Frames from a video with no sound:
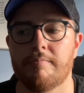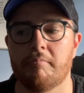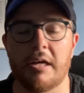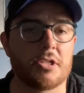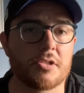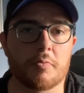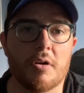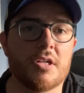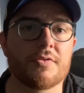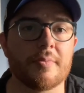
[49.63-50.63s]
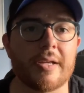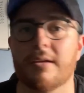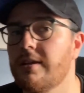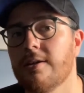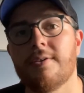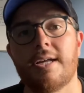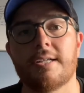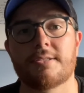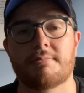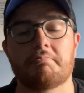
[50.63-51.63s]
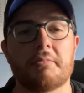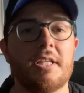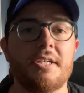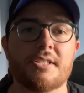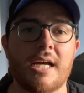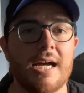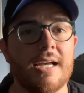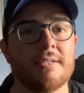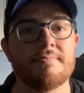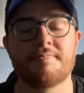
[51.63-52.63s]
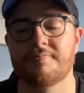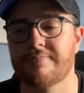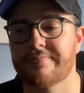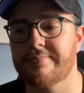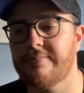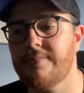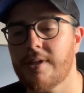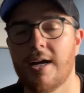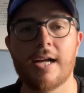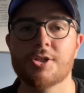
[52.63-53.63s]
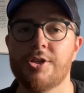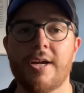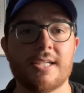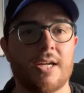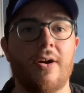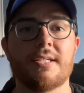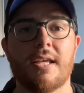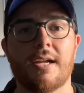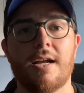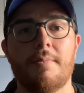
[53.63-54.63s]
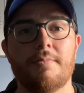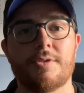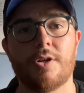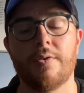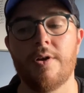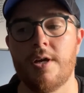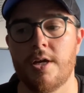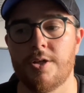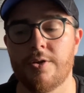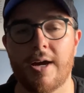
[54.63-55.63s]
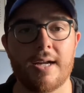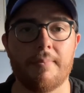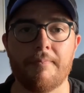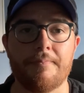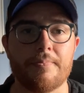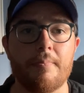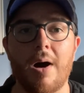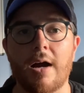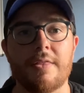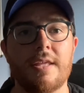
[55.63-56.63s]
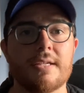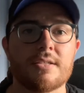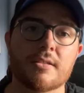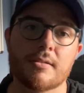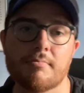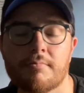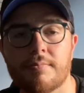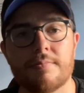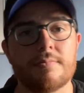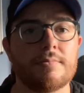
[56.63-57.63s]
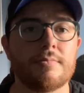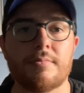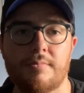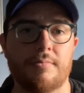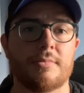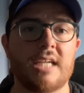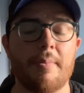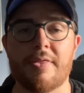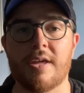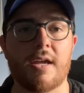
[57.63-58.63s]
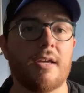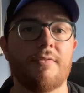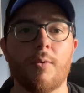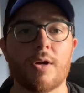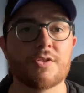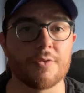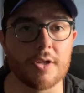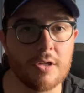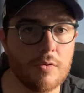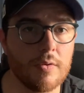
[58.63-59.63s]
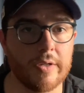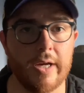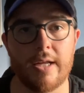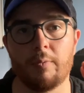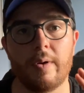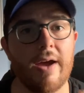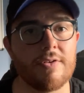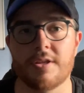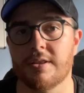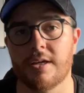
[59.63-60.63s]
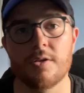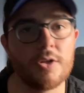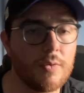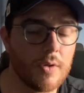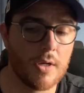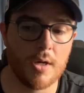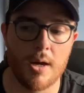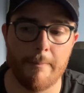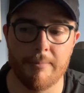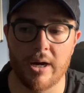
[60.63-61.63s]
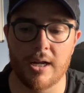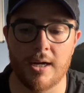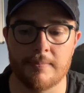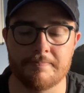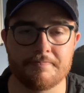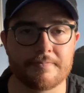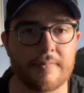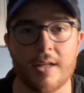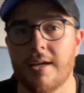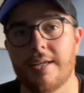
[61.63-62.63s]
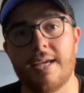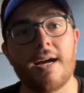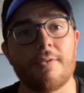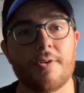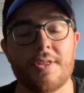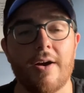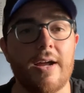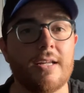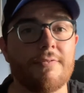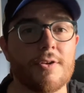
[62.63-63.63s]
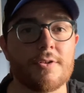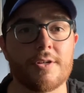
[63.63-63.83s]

it just works for me, and it's clean design. I'll show you guys how I set it up so you can kind of mock this type of thing that works for you and everything that you do. But yeah, without any further